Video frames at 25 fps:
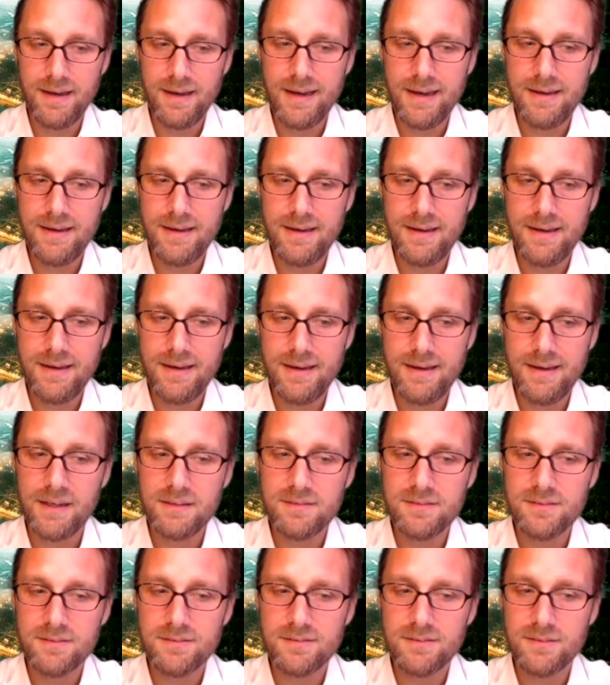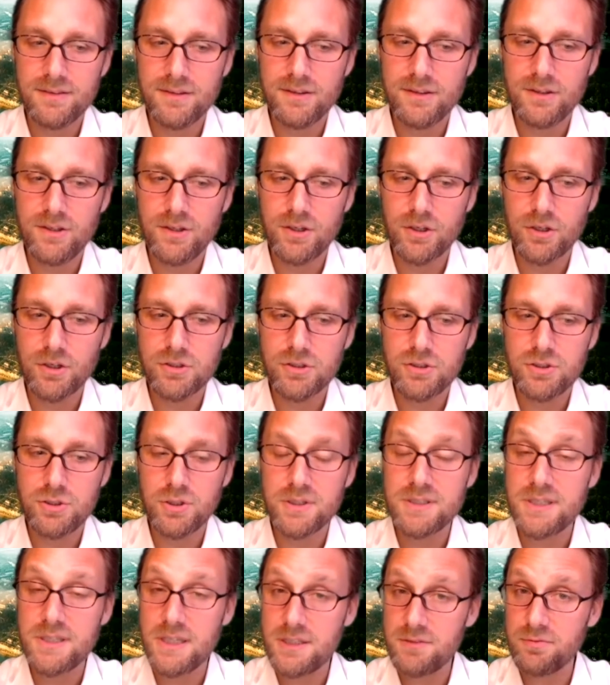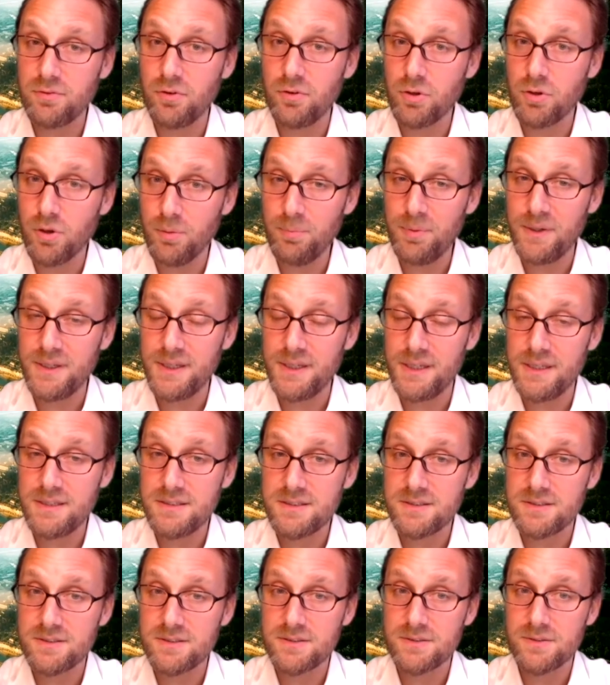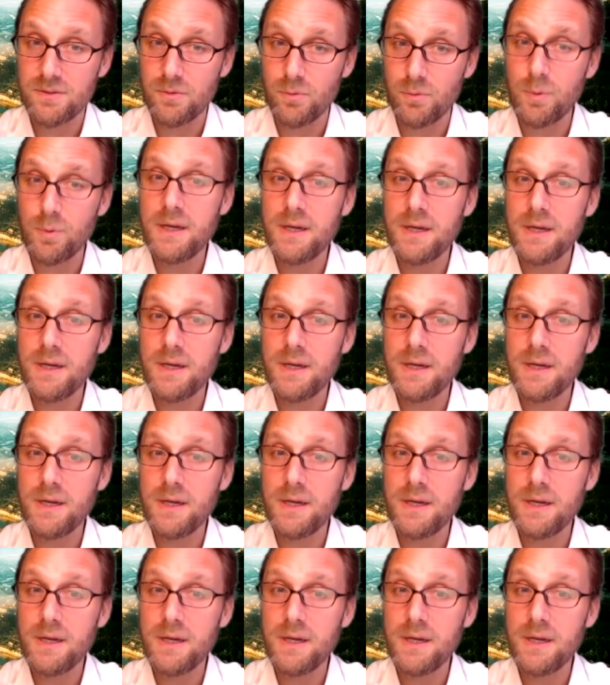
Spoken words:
And now we think that the successful companies